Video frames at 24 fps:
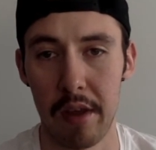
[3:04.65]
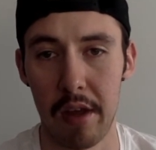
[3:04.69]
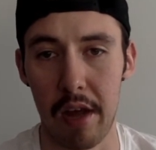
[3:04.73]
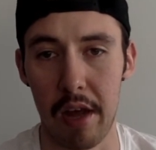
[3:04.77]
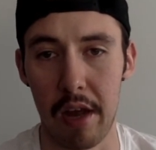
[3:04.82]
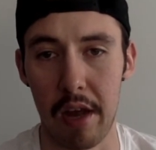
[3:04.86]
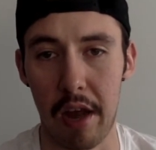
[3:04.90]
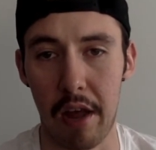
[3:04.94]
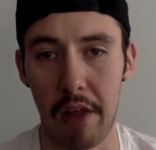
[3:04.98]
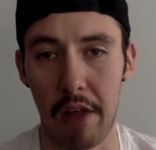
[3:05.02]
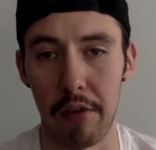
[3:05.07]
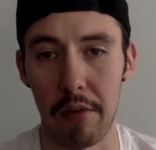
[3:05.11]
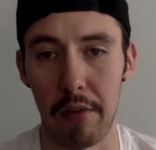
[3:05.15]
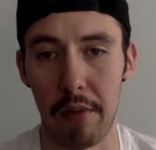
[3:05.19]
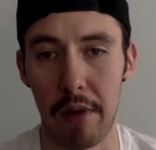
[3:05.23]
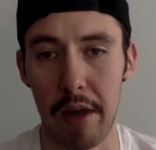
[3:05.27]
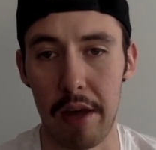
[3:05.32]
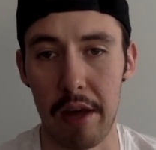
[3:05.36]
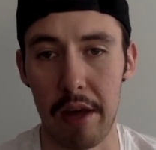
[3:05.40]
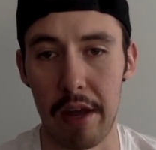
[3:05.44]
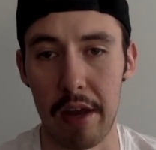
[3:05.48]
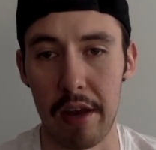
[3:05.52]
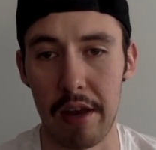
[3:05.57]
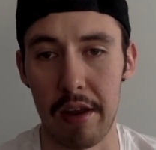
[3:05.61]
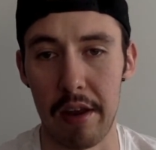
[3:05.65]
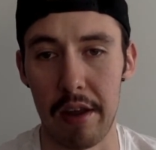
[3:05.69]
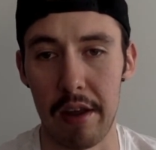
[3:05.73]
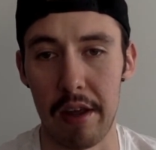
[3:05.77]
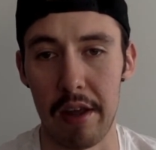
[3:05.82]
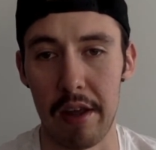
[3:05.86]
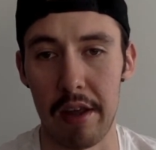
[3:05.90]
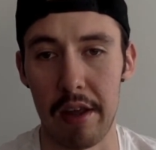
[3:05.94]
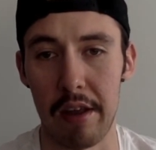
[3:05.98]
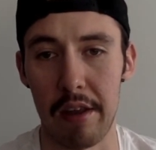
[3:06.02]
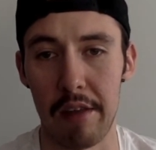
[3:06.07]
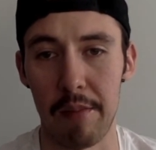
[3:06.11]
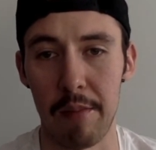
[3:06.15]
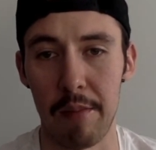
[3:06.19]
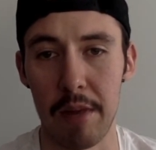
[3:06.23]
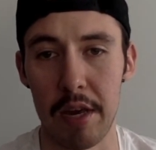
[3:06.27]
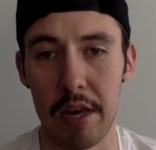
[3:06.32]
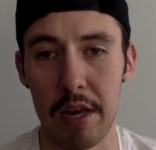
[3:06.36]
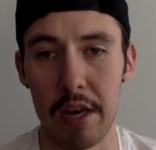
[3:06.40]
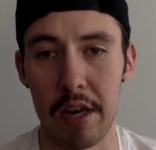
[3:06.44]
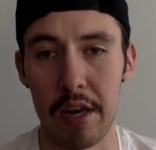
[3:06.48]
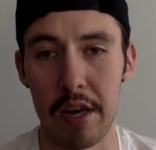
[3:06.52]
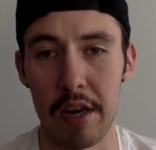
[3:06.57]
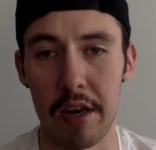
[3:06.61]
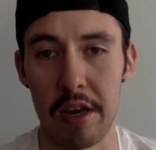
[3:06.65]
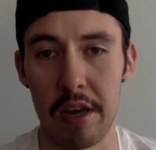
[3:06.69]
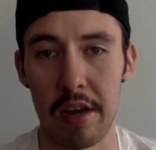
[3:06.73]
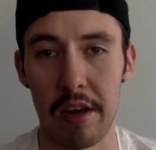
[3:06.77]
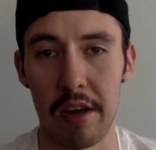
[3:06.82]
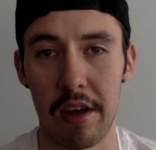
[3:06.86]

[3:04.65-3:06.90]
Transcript: Another one is being